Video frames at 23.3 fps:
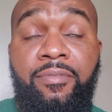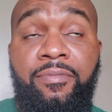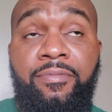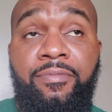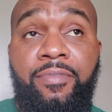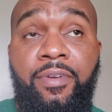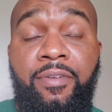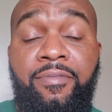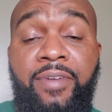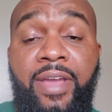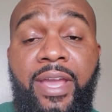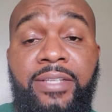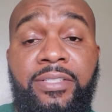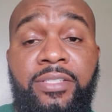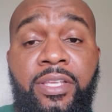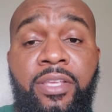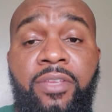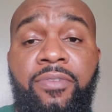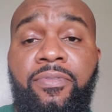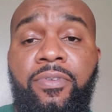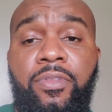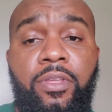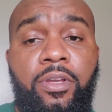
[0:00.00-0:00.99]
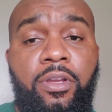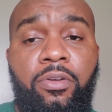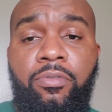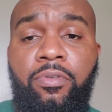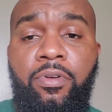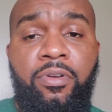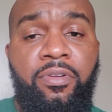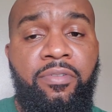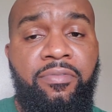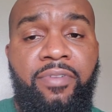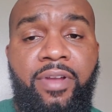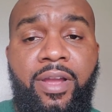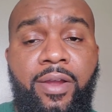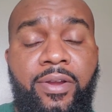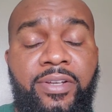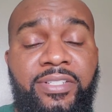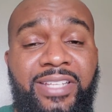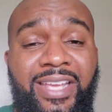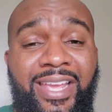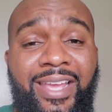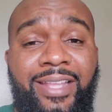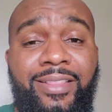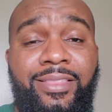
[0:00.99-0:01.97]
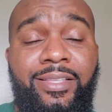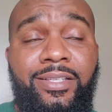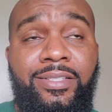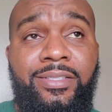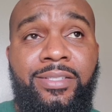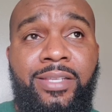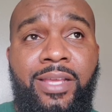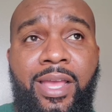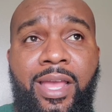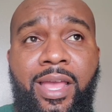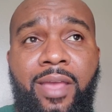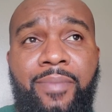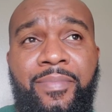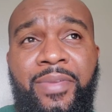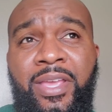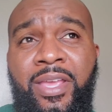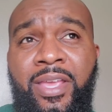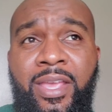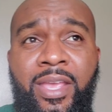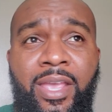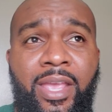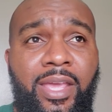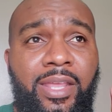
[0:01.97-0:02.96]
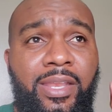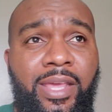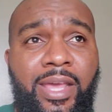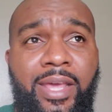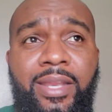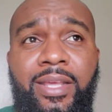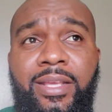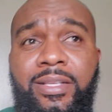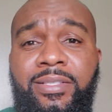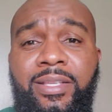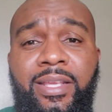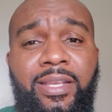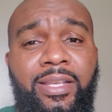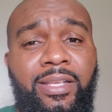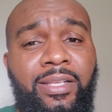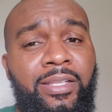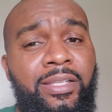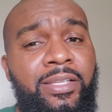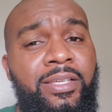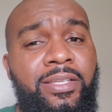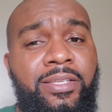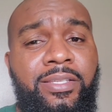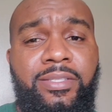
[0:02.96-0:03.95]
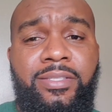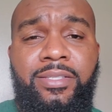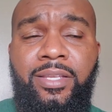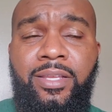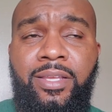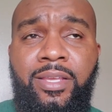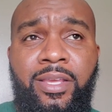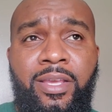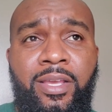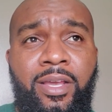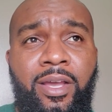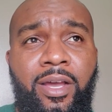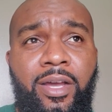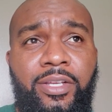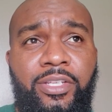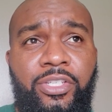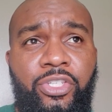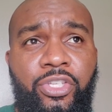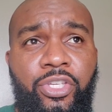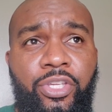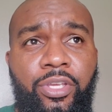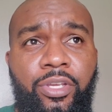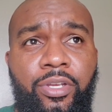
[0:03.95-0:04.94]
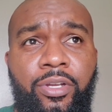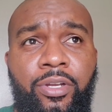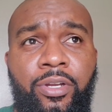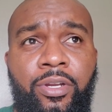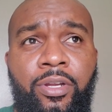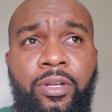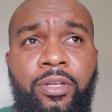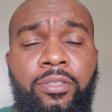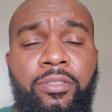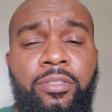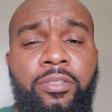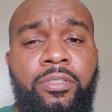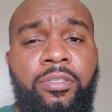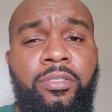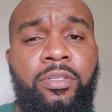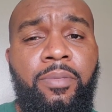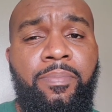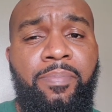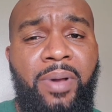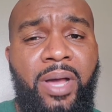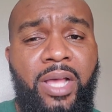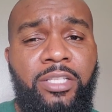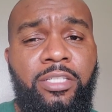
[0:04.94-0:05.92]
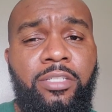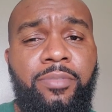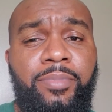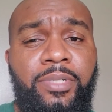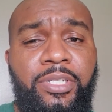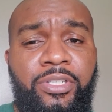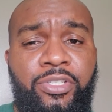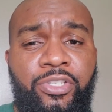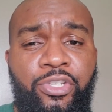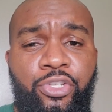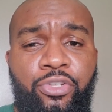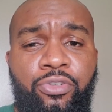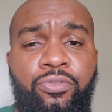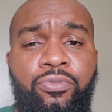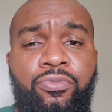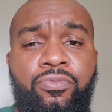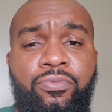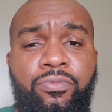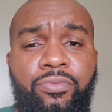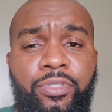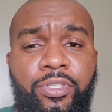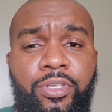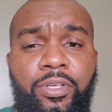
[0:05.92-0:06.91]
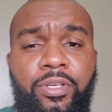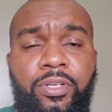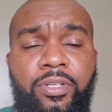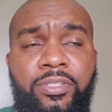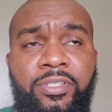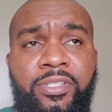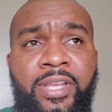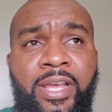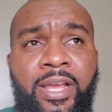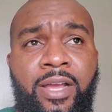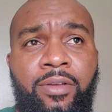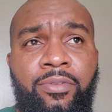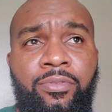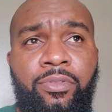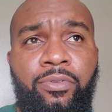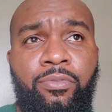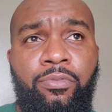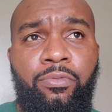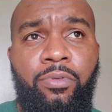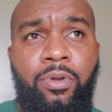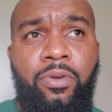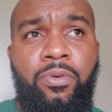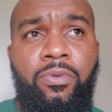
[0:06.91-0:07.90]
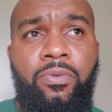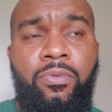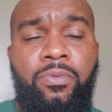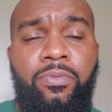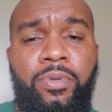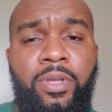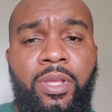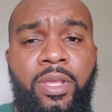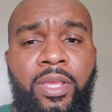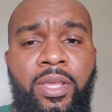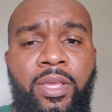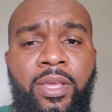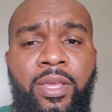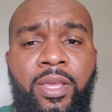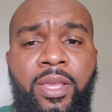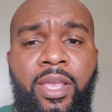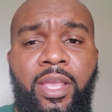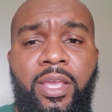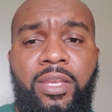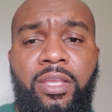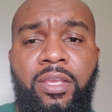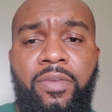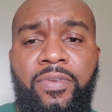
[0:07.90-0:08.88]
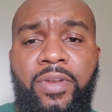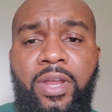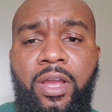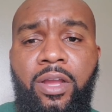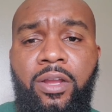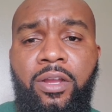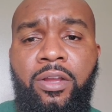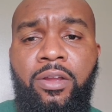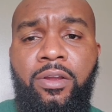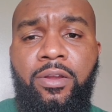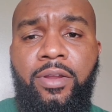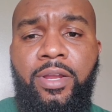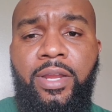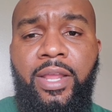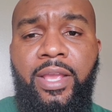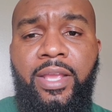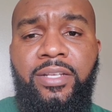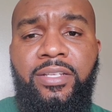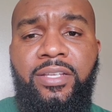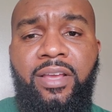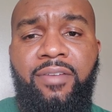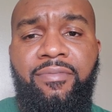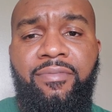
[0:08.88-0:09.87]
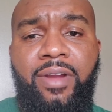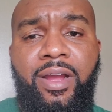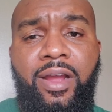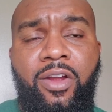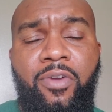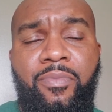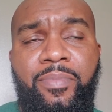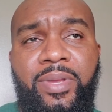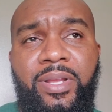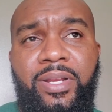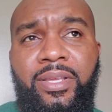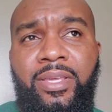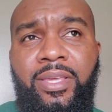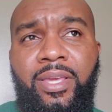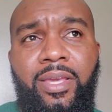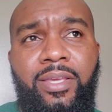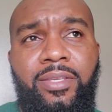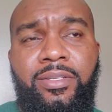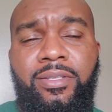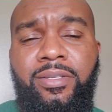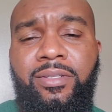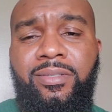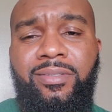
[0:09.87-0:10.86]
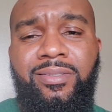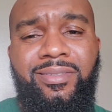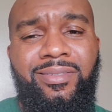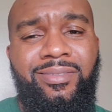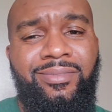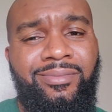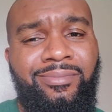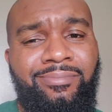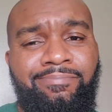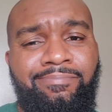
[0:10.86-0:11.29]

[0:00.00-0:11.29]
a vaccine for the coronavirus at this time, and that is at least a year to possibly 2 years down the road. And even our current antiviral medications,